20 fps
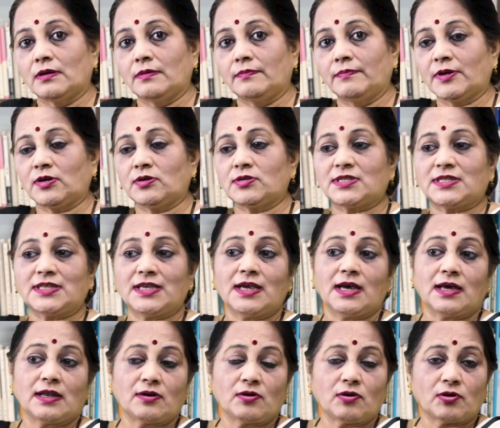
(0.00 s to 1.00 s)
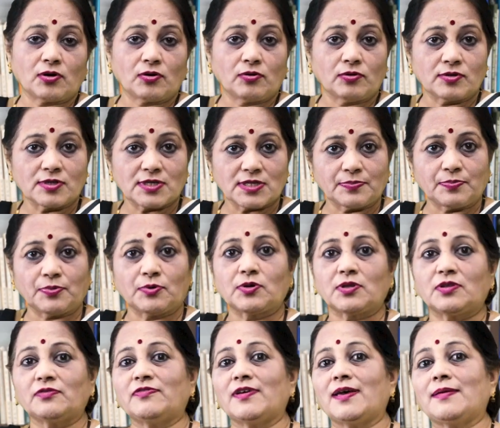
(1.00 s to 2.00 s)
because they are not going to support
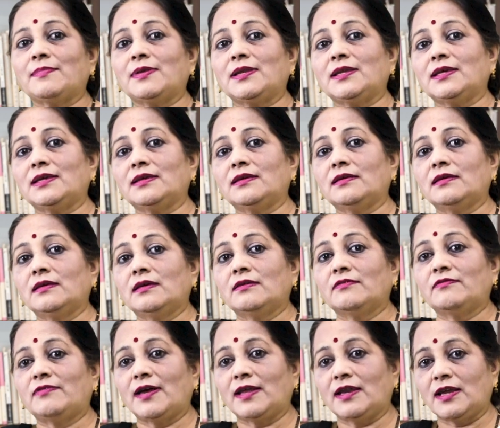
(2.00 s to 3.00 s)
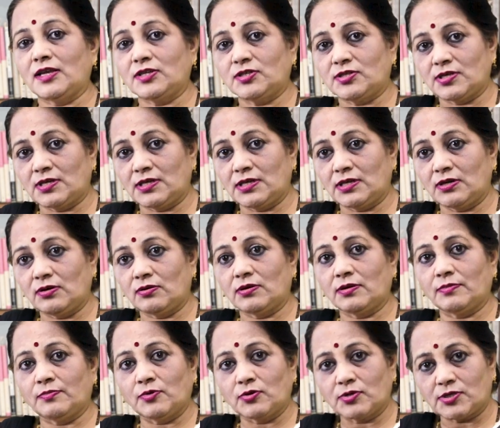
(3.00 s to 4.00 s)
the family financially or
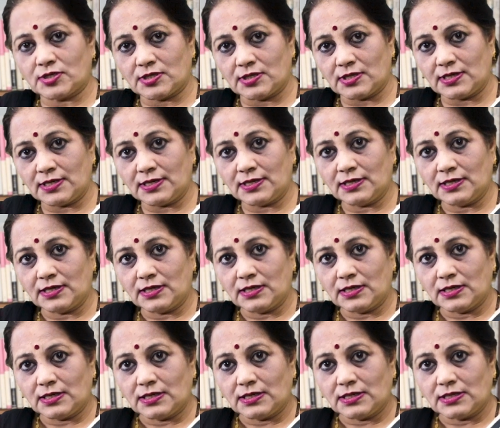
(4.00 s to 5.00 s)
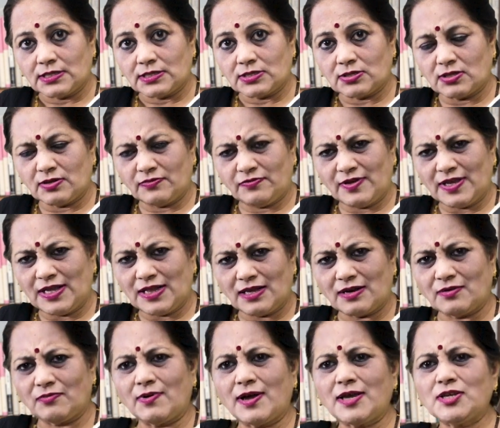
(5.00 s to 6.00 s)
emotionally. So they feel
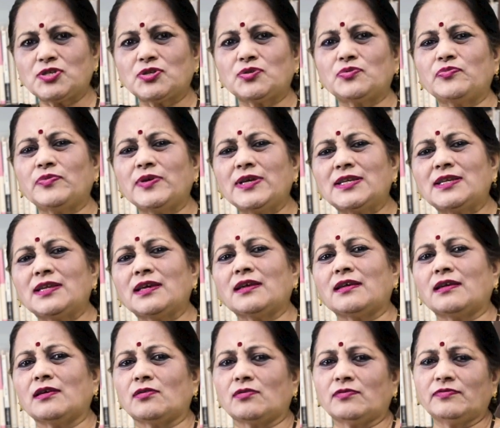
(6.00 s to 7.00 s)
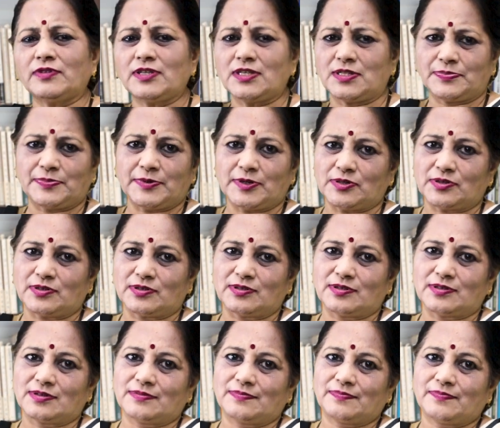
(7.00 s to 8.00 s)
that why should we take care of these
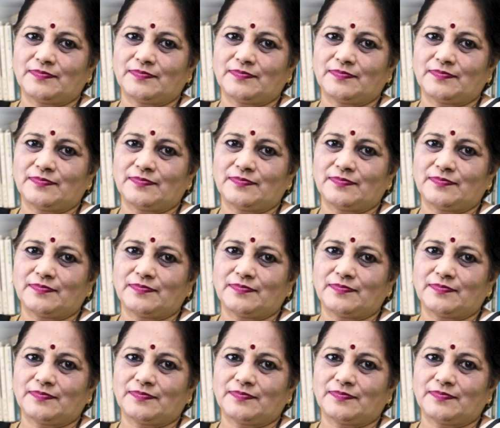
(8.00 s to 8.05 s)
patients?